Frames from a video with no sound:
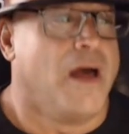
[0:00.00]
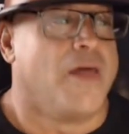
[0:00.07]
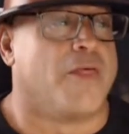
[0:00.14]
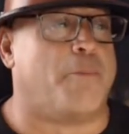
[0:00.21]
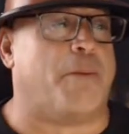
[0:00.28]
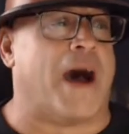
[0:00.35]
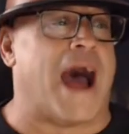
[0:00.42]

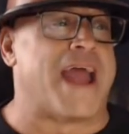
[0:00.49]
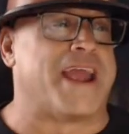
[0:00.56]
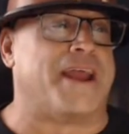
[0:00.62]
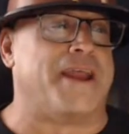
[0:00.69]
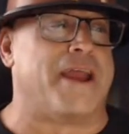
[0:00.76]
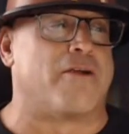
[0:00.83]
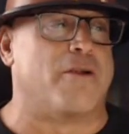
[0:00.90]
the
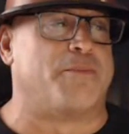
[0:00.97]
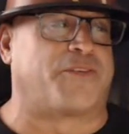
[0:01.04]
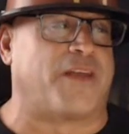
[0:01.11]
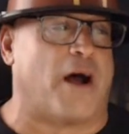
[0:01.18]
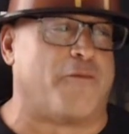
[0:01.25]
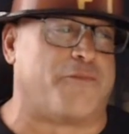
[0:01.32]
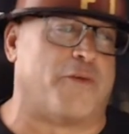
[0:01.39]
pioneer
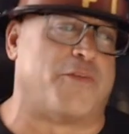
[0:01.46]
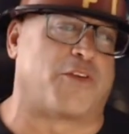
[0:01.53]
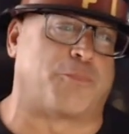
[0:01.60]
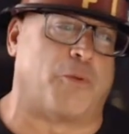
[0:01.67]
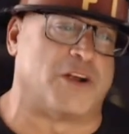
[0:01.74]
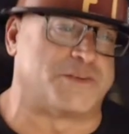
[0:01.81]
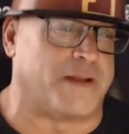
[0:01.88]
himself of the
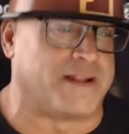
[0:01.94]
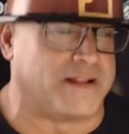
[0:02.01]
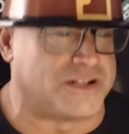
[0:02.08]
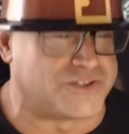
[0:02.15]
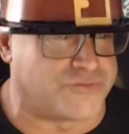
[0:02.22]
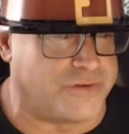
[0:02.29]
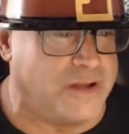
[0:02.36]
sports betting
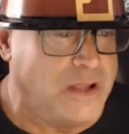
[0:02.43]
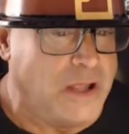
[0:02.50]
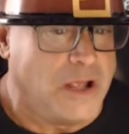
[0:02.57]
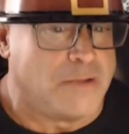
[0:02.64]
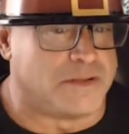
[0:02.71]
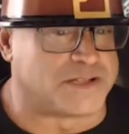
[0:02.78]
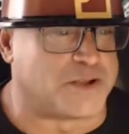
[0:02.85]
industry,
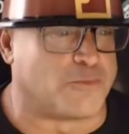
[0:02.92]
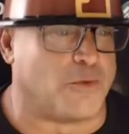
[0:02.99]
Mr.